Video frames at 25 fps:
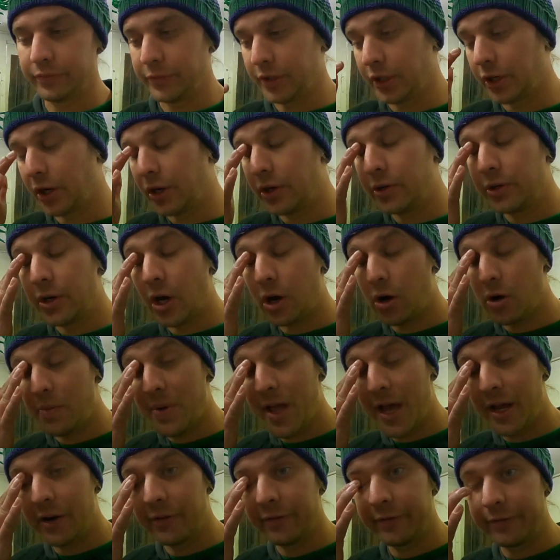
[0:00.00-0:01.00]
You know, no
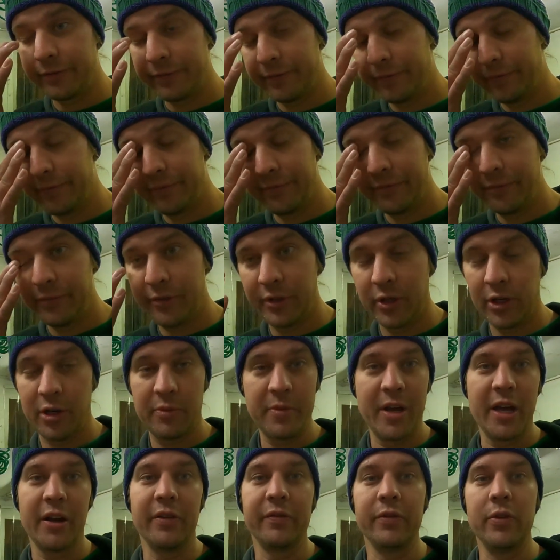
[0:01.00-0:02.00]
amount
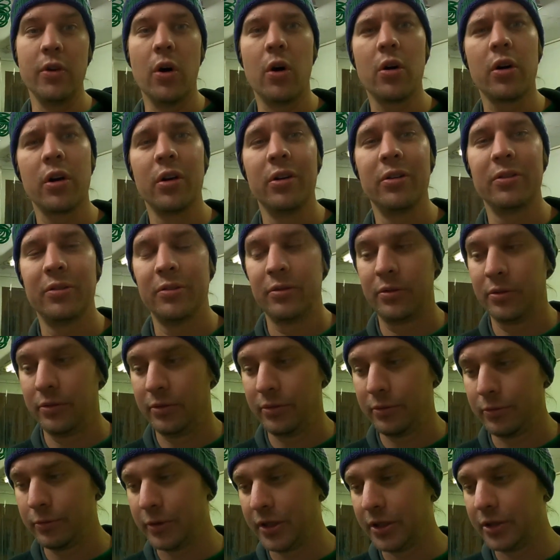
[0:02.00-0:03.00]
of knock
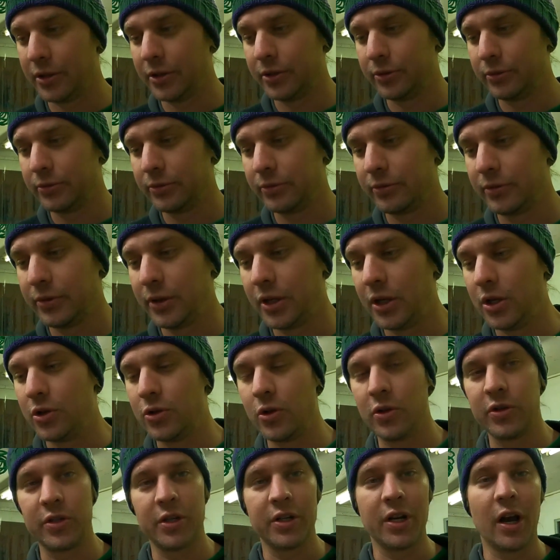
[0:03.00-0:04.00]
will
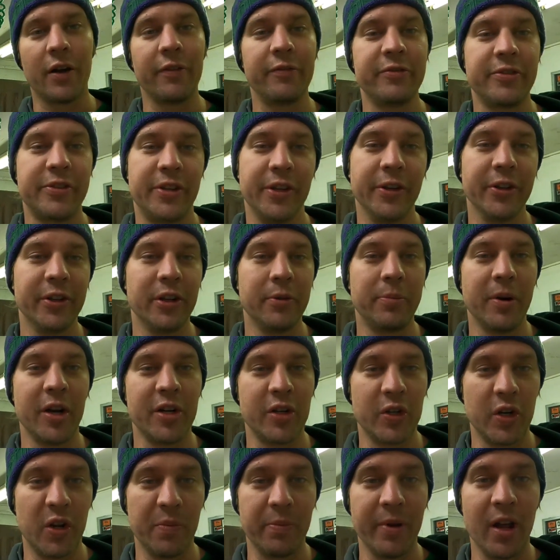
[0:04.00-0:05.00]
induce enough cylinder
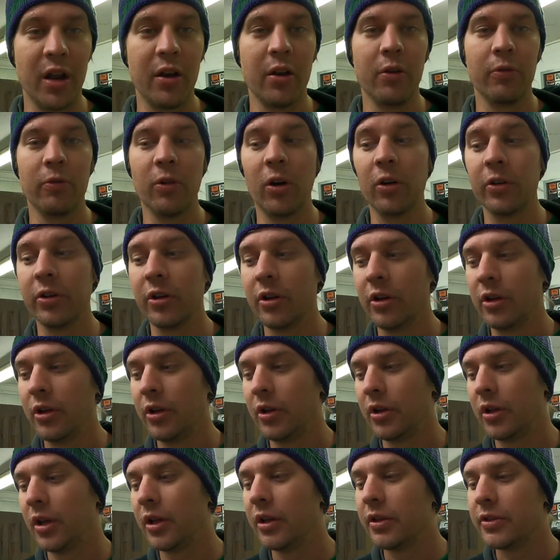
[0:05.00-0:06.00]
pressure to bend a rod.
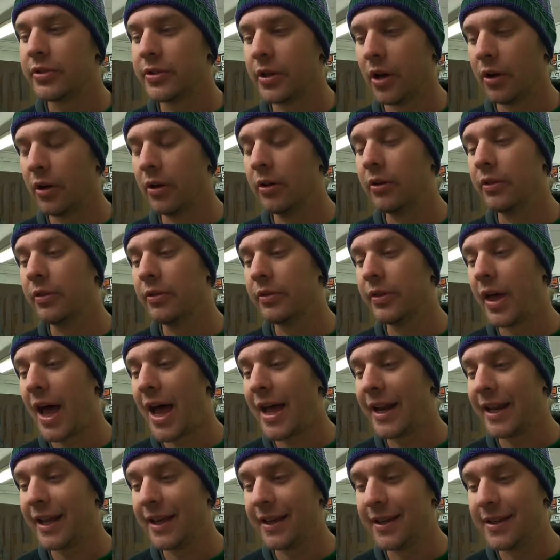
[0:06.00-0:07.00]
So
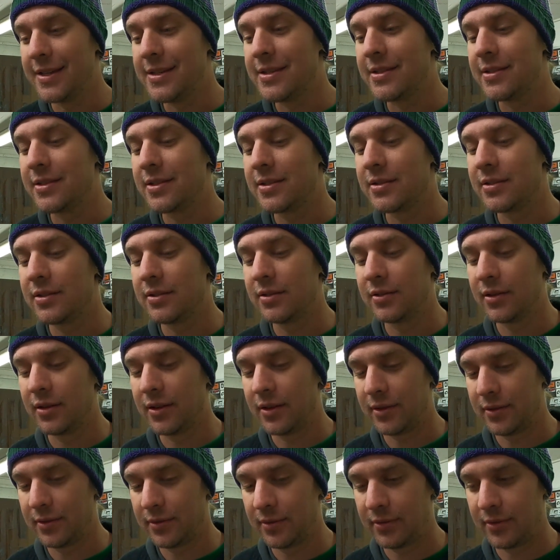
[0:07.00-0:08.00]
that is,
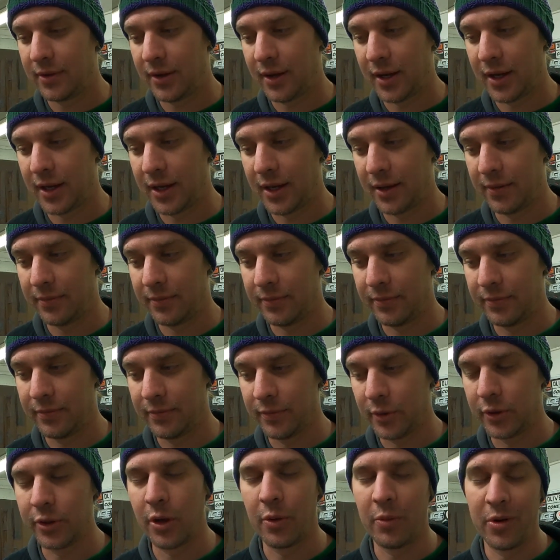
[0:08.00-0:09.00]
well,
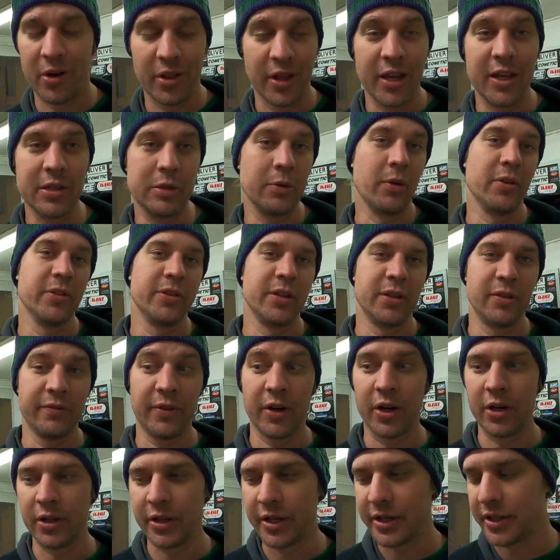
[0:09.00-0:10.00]
not one of these rods at the
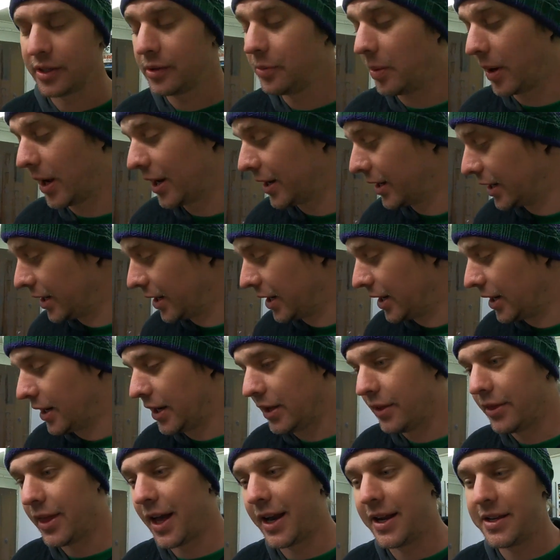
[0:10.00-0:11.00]
very least, but
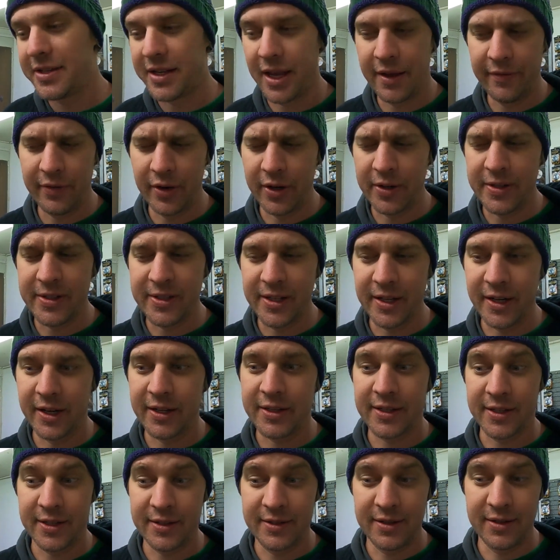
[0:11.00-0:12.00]
that is evidence that
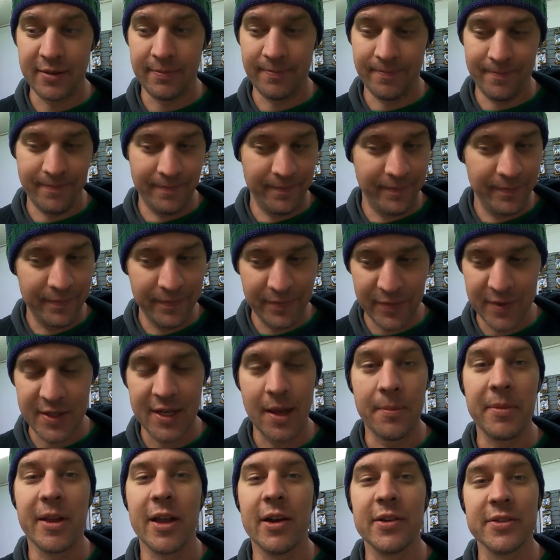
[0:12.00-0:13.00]
it's
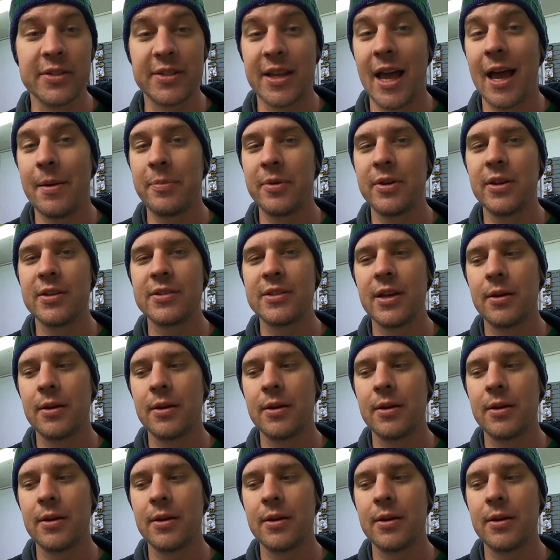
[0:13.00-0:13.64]
something else has happened at